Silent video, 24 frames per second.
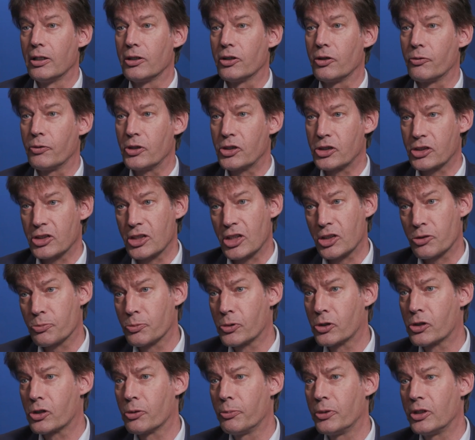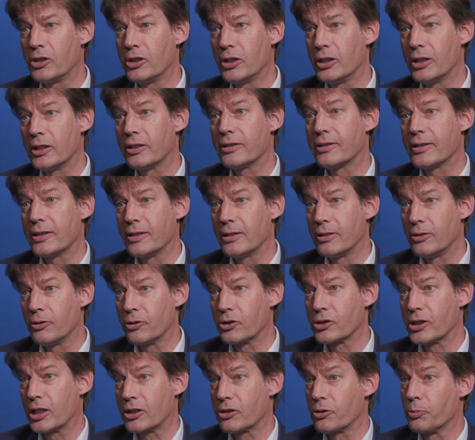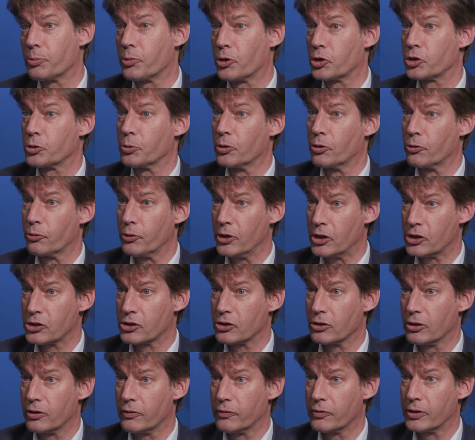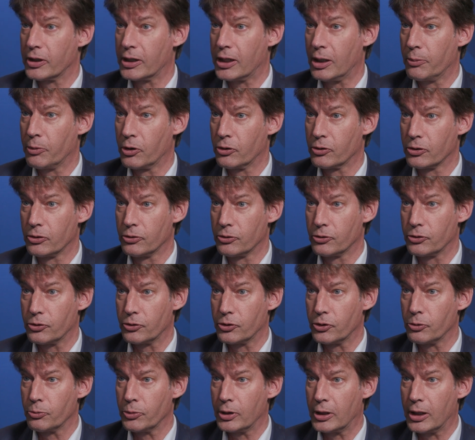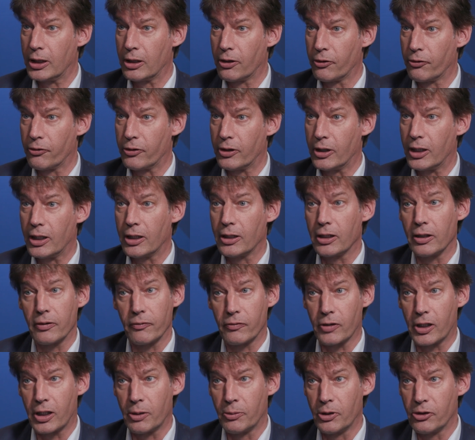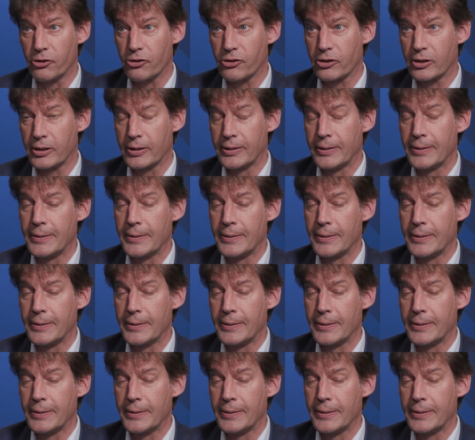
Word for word: The Risk Assessment Committee looks at the possible risks of the chemical to human health and the environment,